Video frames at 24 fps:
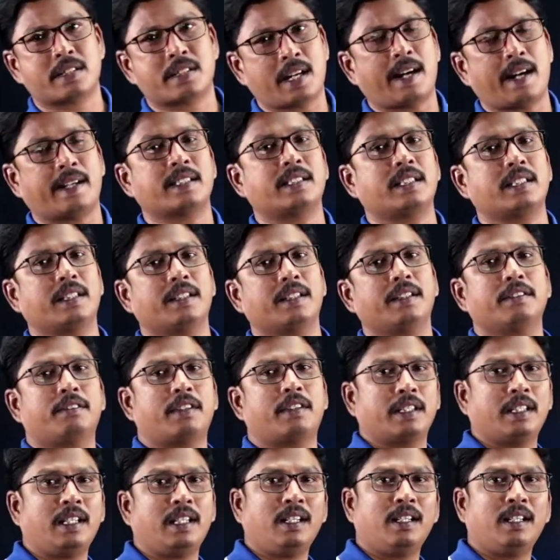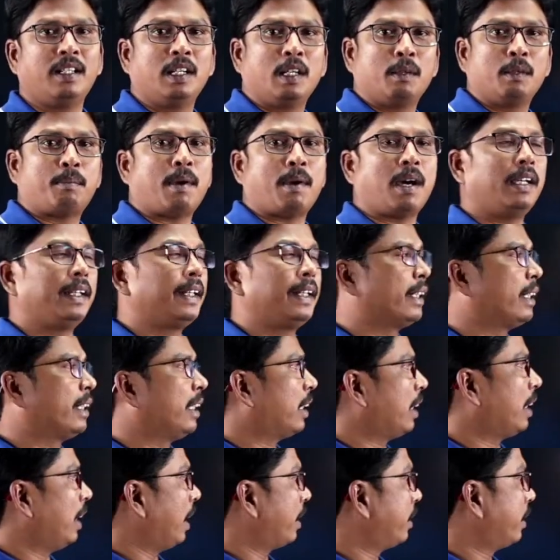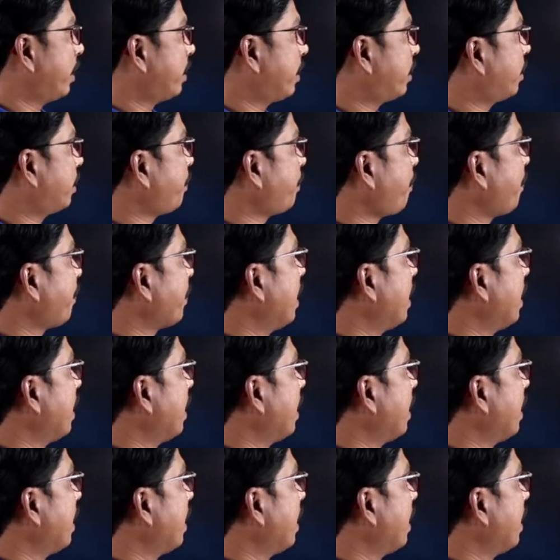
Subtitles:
strategy for the Polytechnic lectures.